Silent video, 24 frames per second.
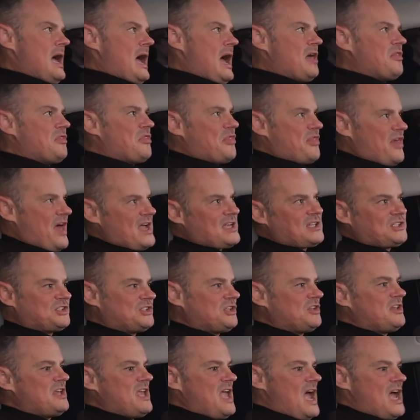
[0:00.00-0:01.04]
And thanks
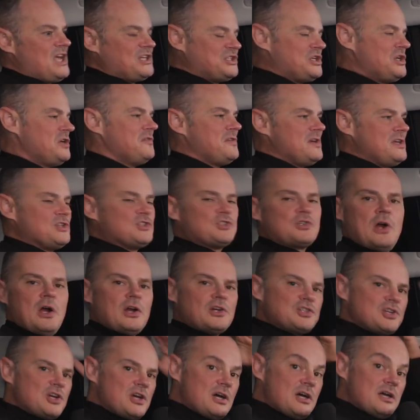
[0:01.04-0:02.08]
to the SUV
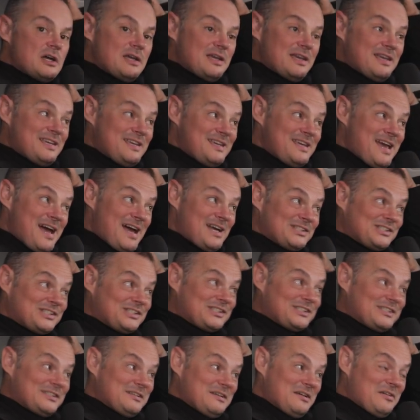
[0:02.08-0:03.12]
structure,
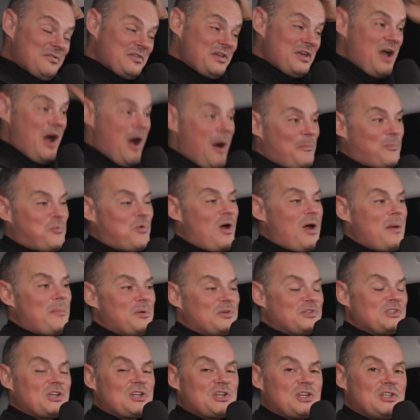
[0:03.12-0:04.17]
yes, the upright
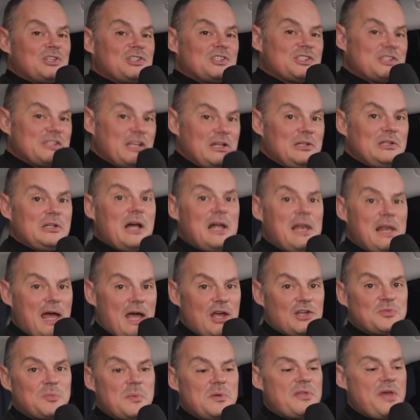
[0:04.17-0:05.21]
position still
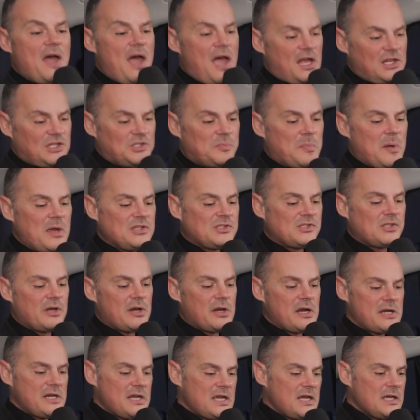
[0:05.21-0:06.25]
allows me the headspace that
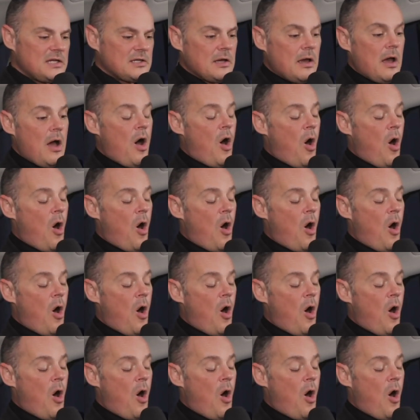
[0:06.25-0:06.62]
I need.